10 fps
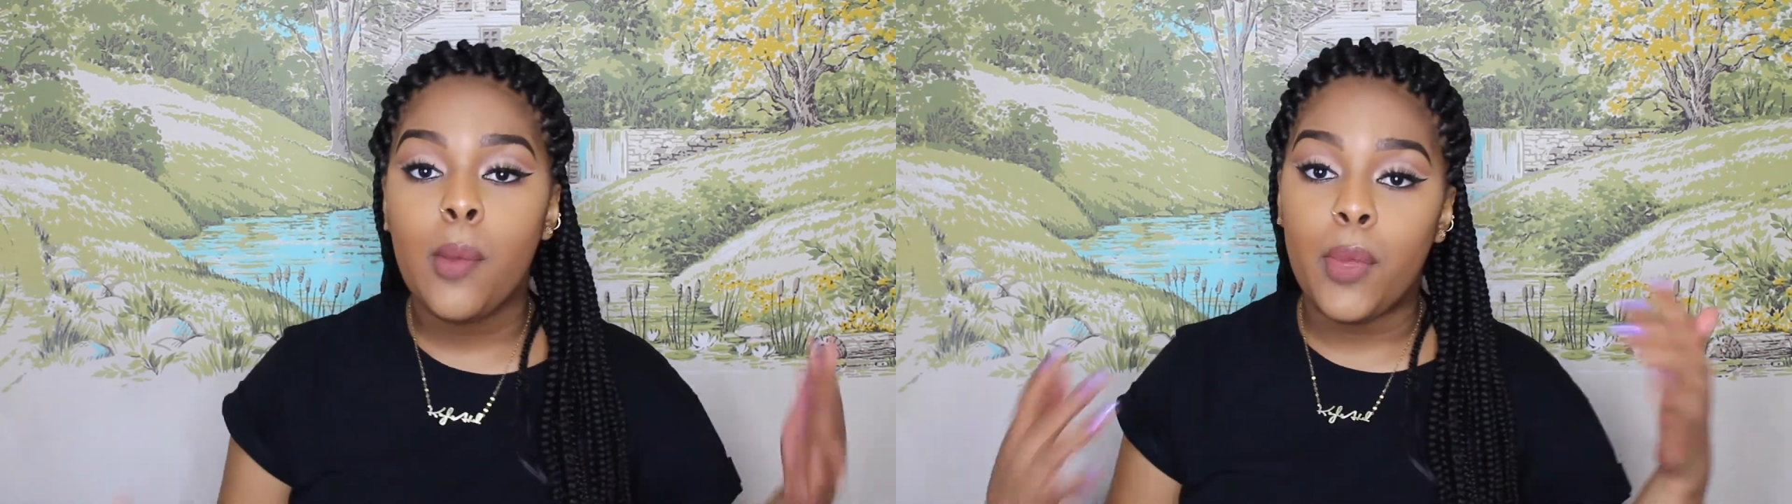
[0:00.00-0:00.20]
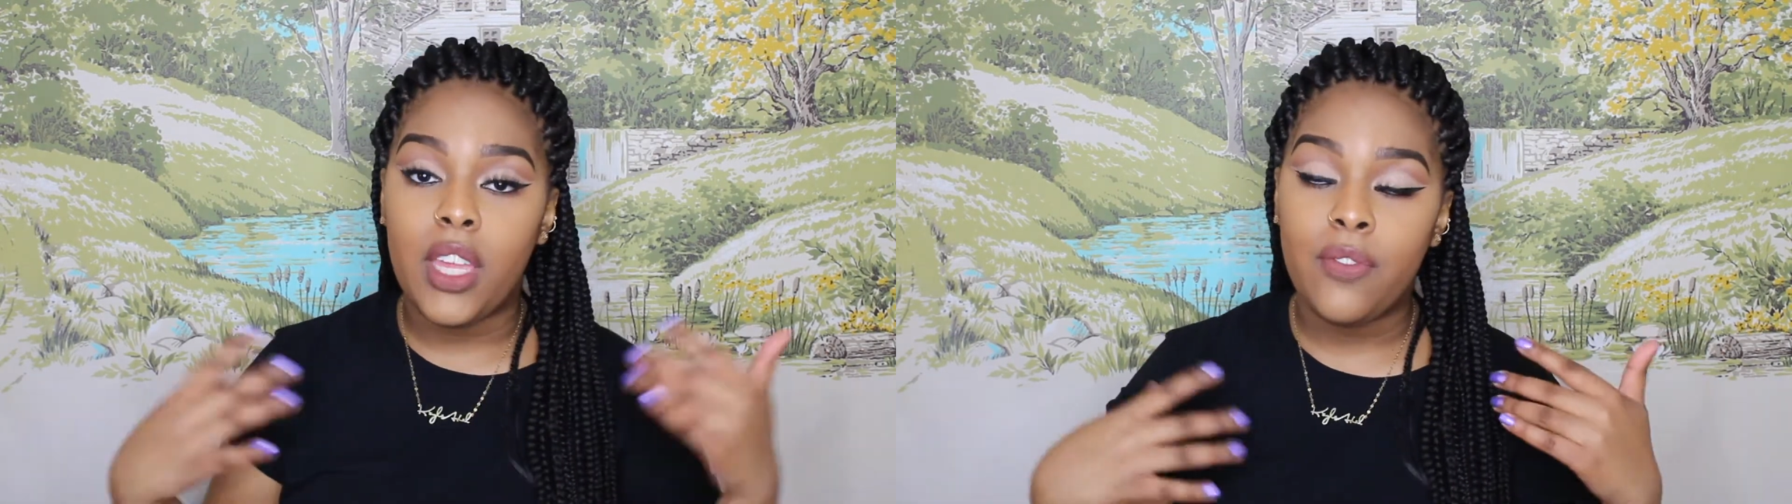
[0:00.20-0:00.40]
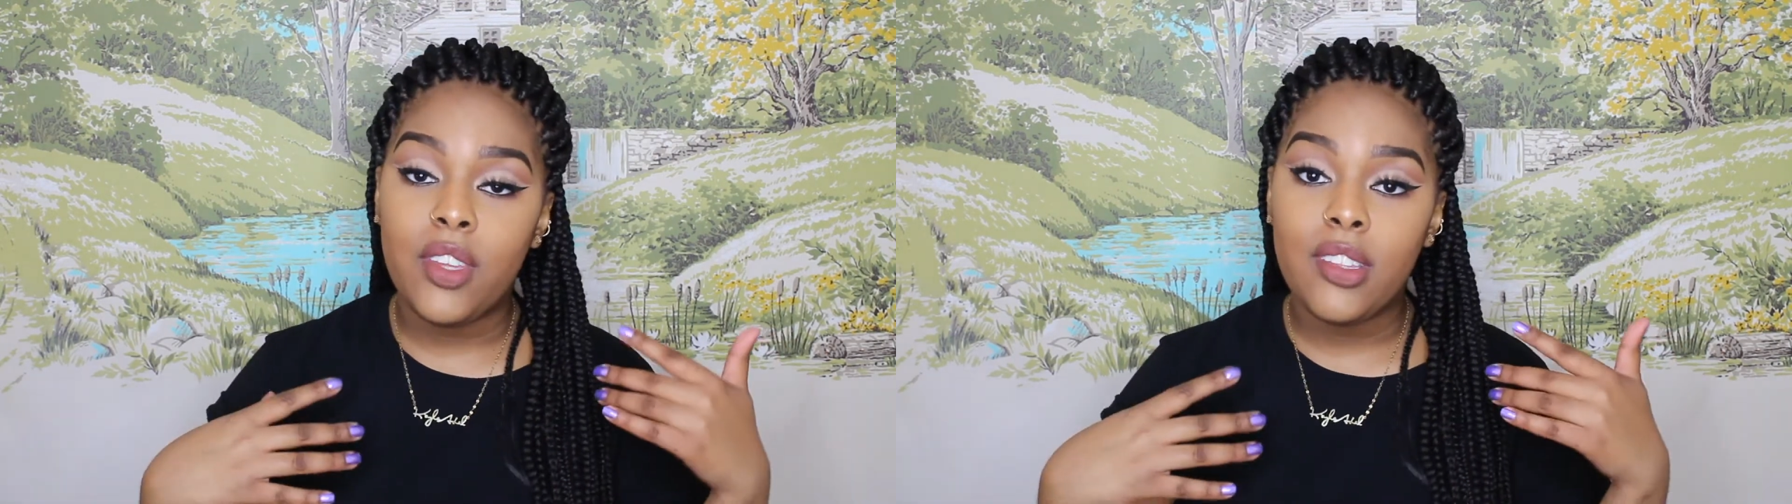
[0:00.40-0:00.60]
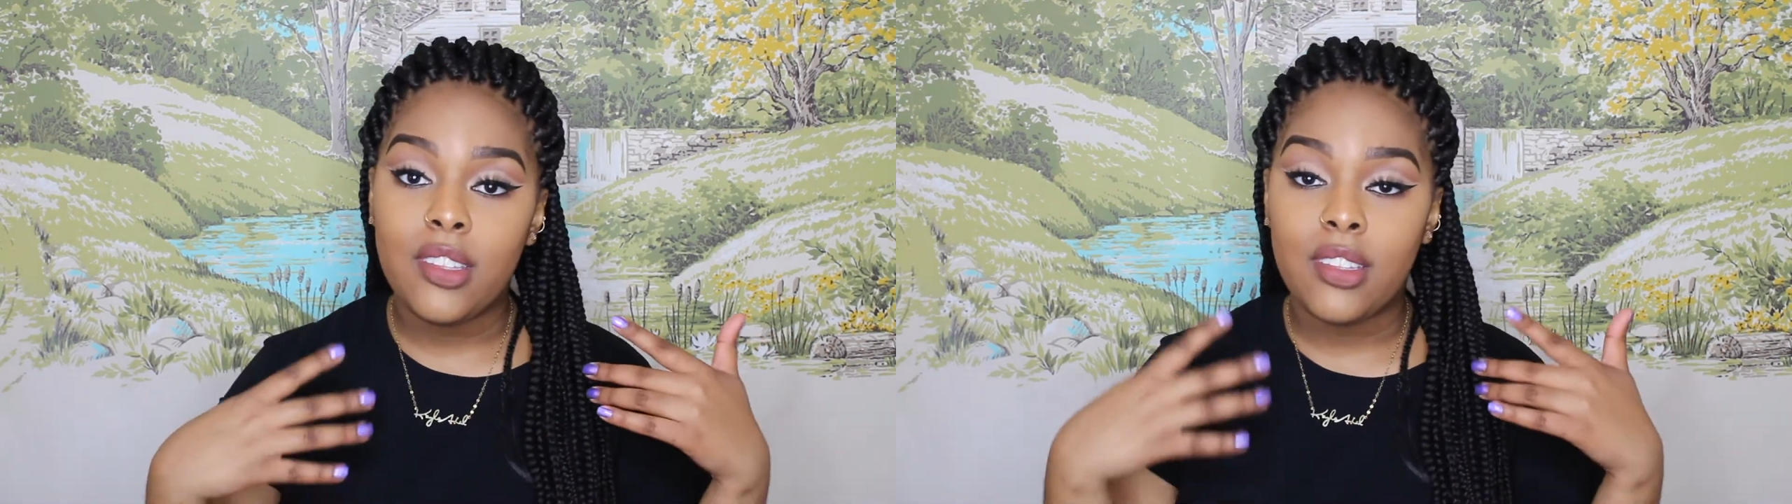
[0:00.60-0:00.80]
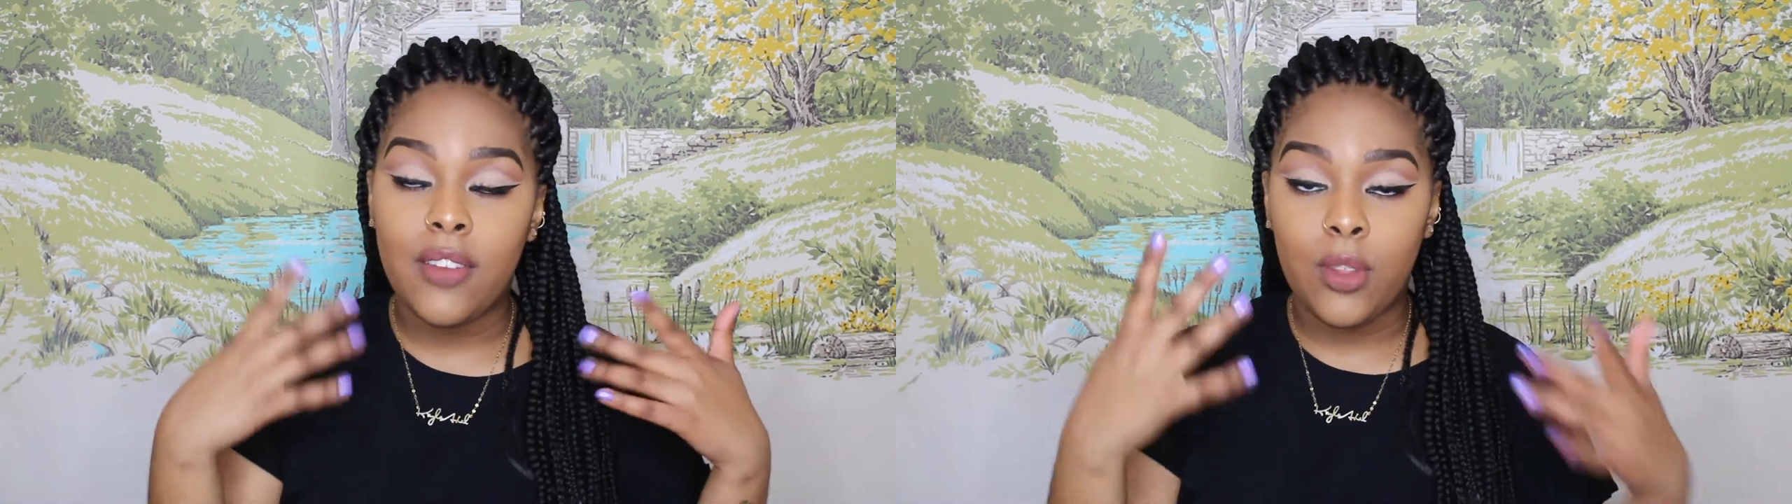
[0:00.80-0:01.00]
But
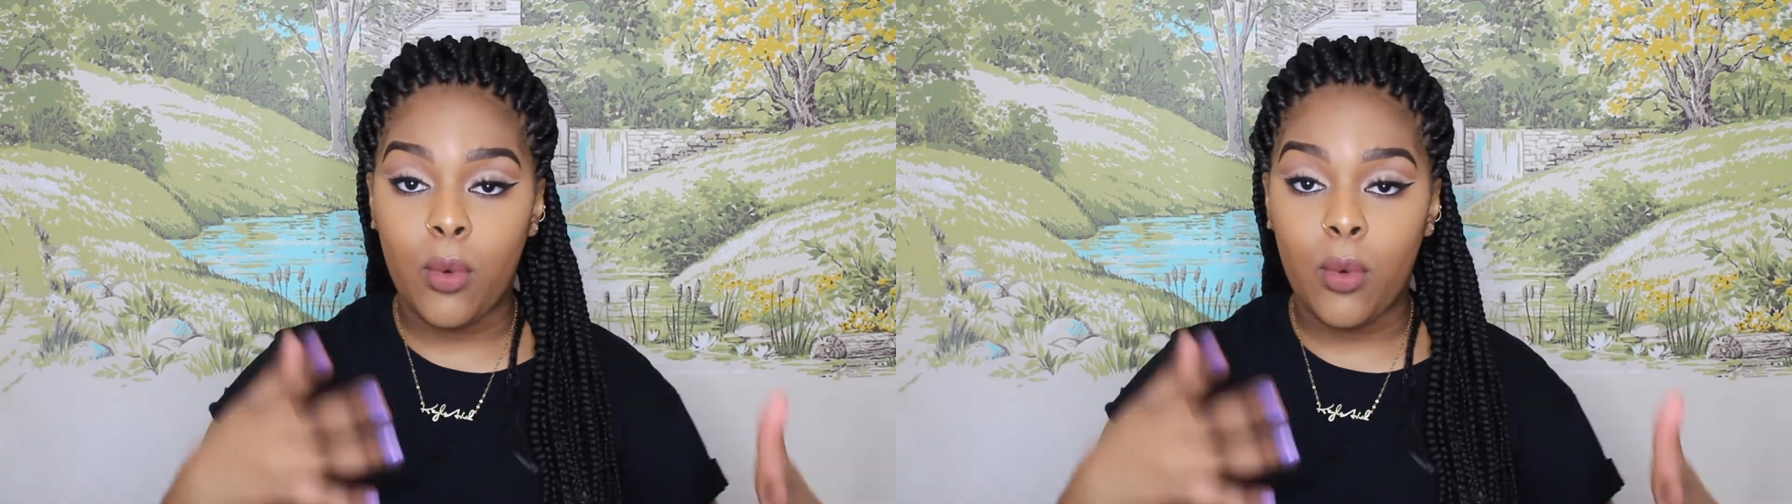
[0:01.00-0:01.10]
if the